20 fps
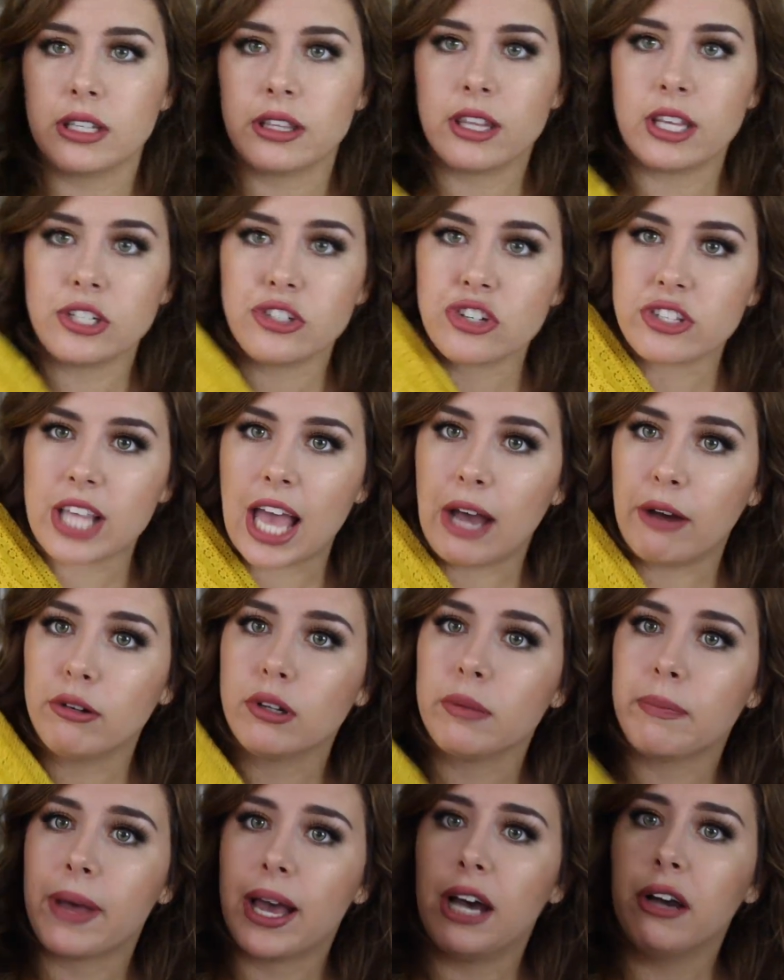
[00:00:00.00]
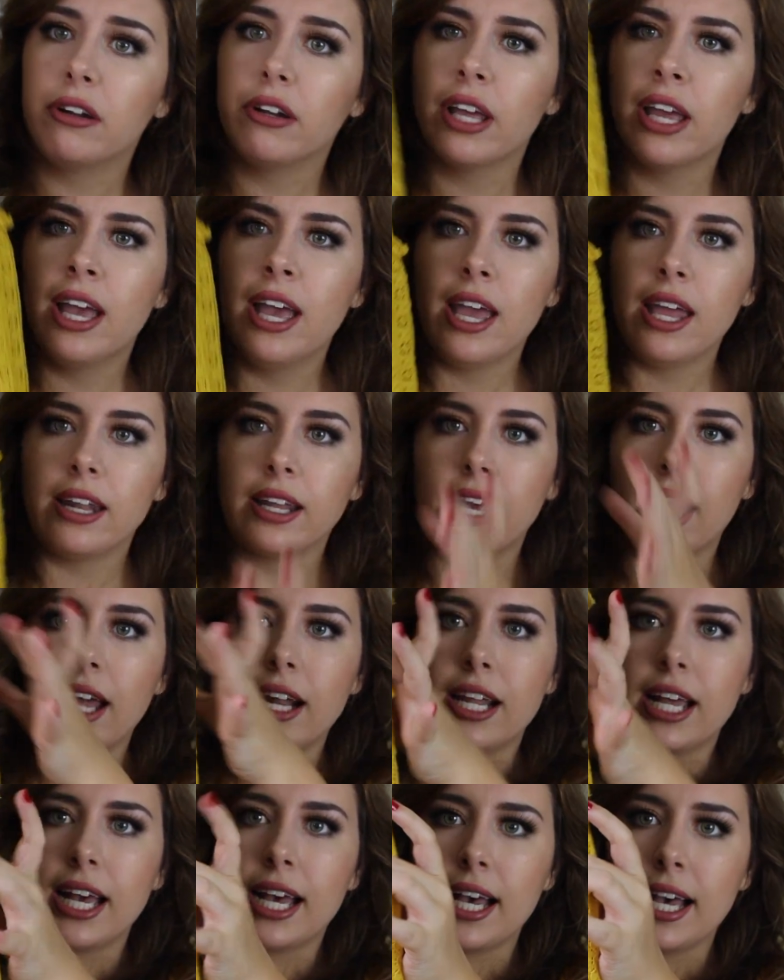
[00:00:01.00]
and then just out and about, and it
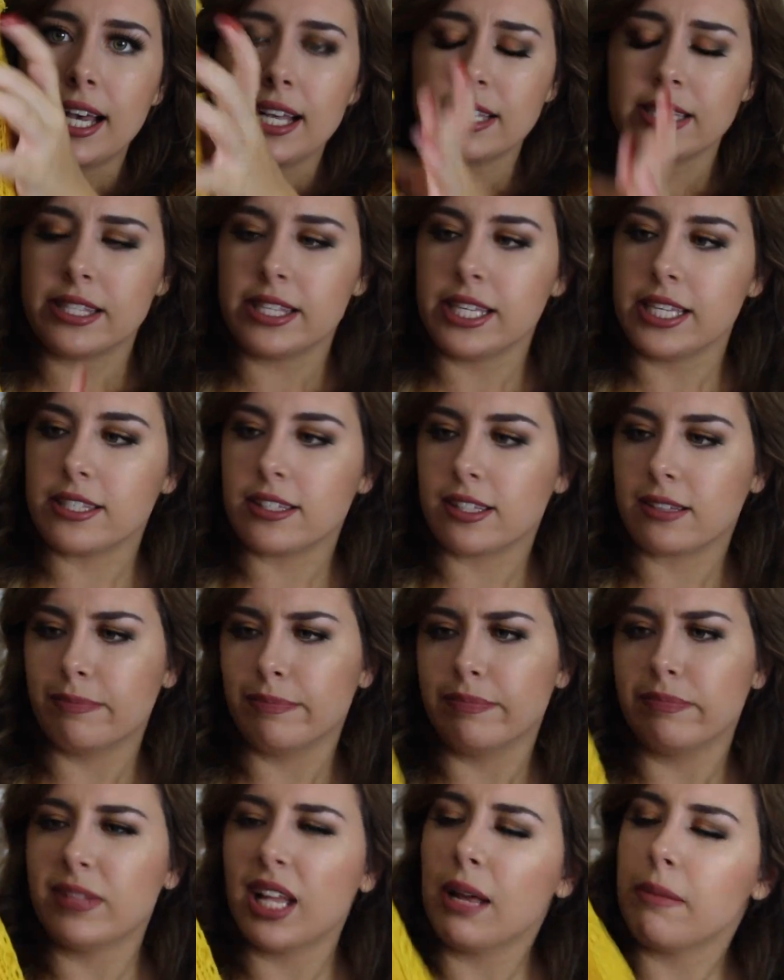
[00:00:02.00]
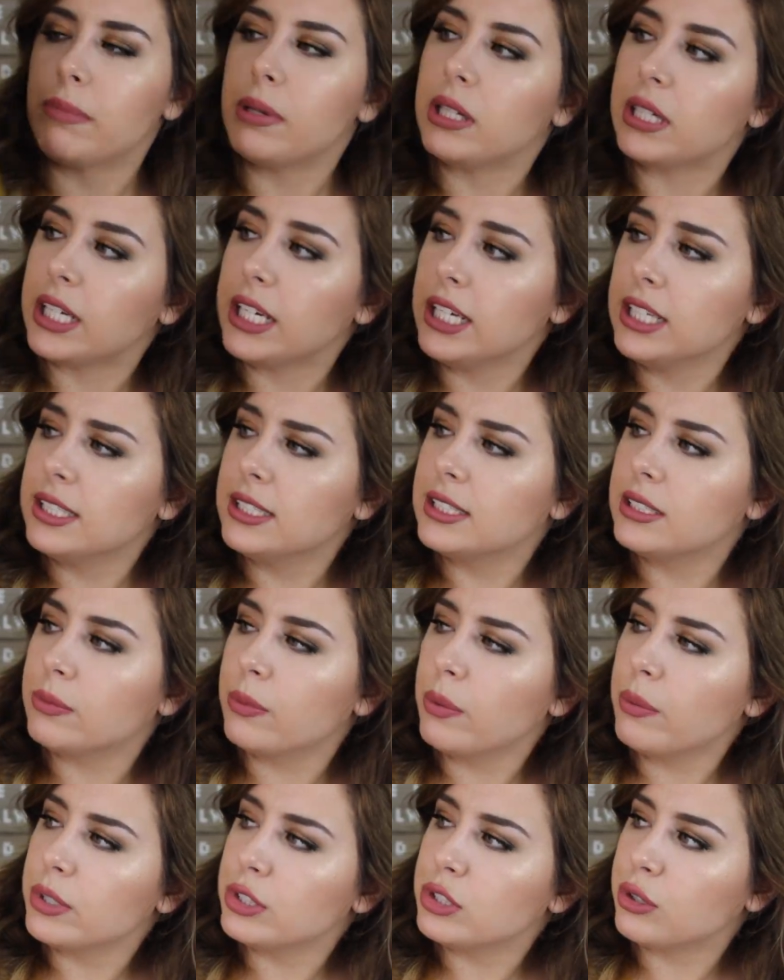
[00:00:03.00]
kind of has these, not pleats,
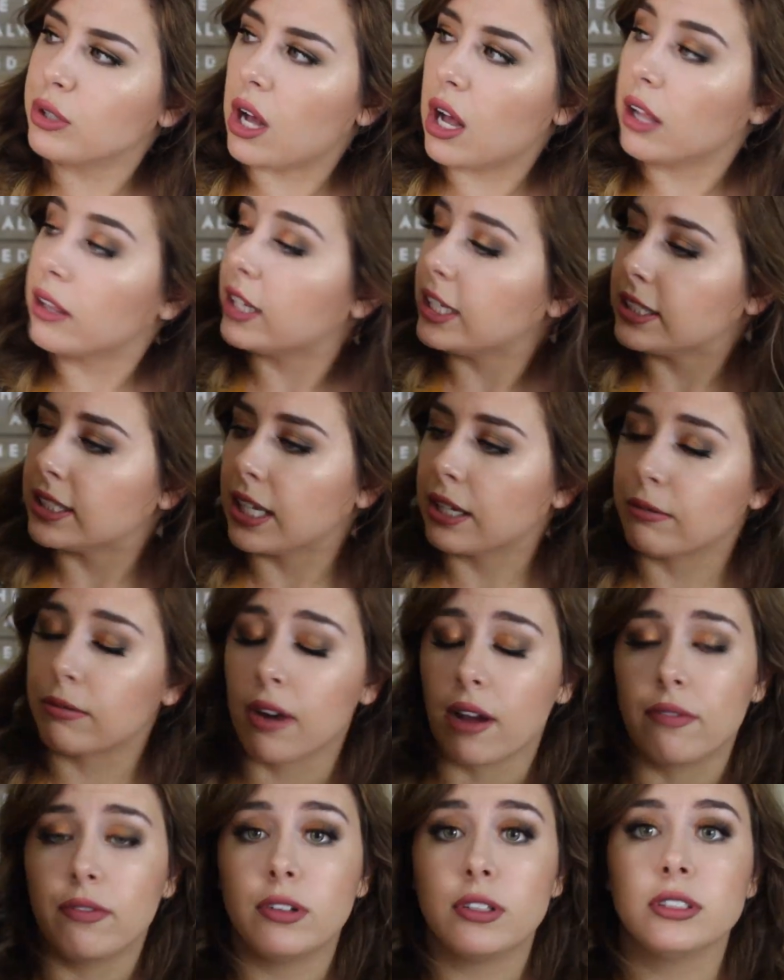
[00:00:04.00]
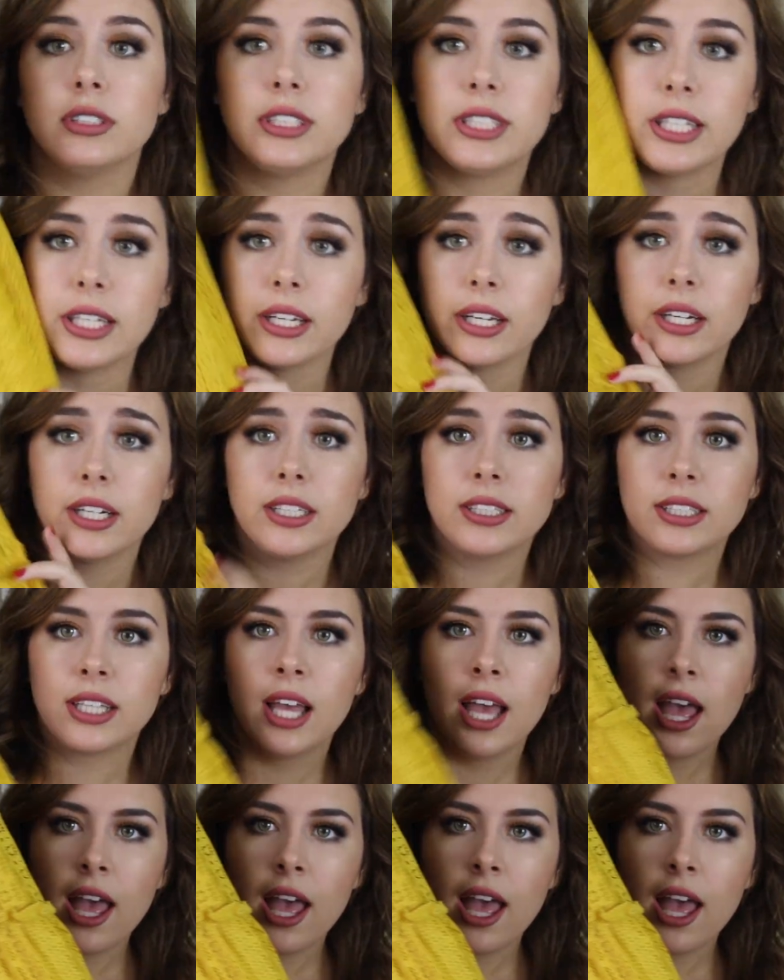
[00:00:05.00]
what would you call these, like ruffled tiers,